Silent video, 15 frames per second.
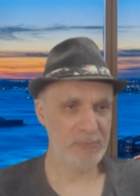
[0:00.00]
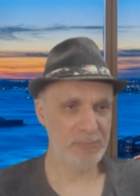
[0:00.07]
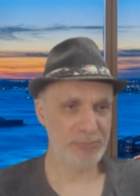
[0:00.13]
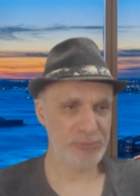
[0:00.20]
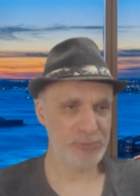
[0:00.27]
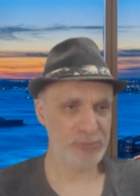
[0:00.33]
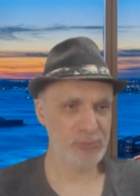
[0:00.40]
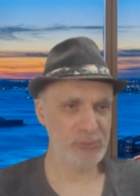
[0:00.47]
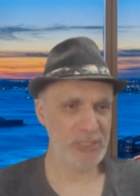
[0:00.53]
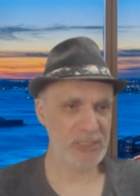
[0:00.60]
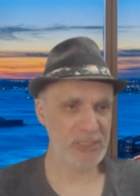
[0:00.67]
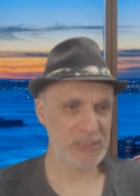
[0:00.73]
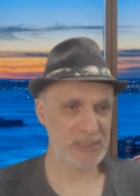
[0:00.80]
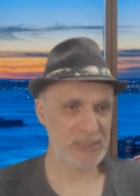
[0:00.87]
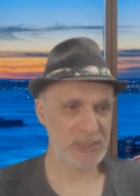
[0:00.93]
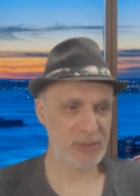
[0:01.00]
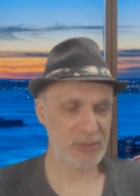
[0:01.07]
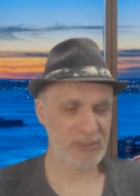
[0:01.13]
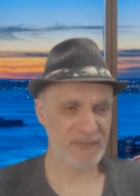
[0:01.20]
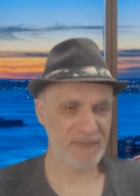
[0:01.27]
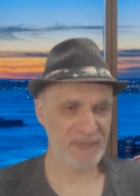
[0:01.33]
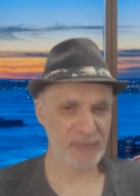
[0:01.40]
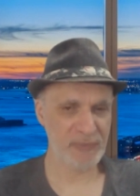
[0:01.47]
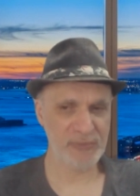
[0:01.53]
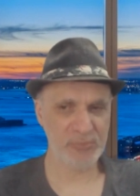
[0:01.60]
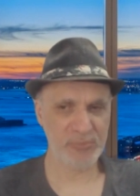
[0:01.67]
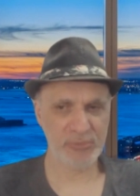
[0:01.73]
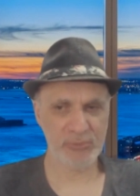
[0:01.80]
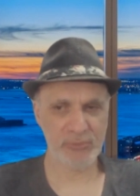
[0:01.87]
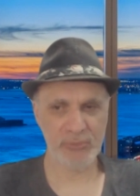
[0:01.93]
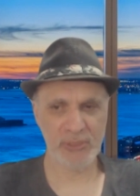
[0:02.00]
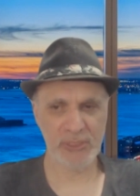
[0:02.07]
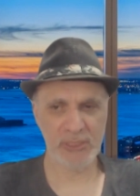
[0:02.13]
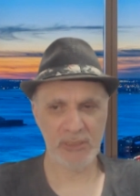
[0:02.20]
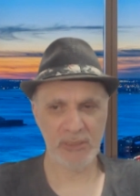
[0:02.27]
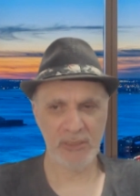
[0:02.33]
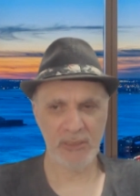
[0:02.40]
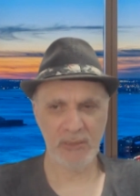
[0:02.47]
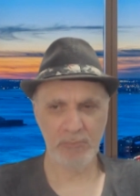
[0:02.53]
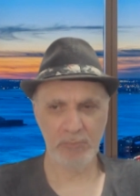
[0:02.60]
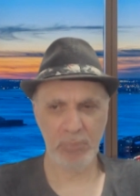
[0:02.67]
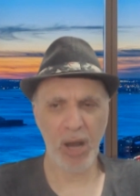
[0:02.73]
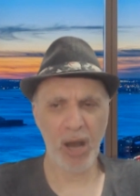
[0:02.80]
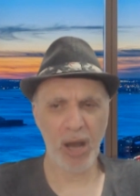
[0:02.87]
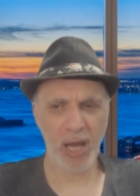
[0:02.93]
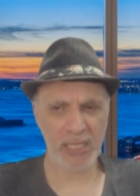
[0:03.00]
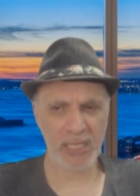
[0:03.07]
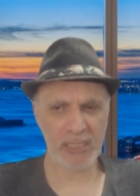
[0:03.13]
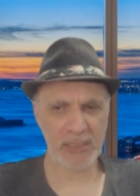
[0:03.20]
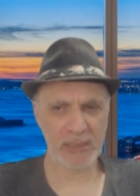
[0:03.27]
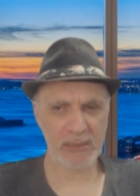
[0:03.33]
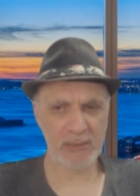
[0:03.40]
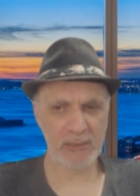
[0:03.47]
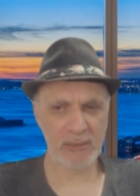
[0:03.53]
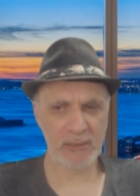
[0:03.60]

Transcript: Prune is, you know, the fruit prune. Pug.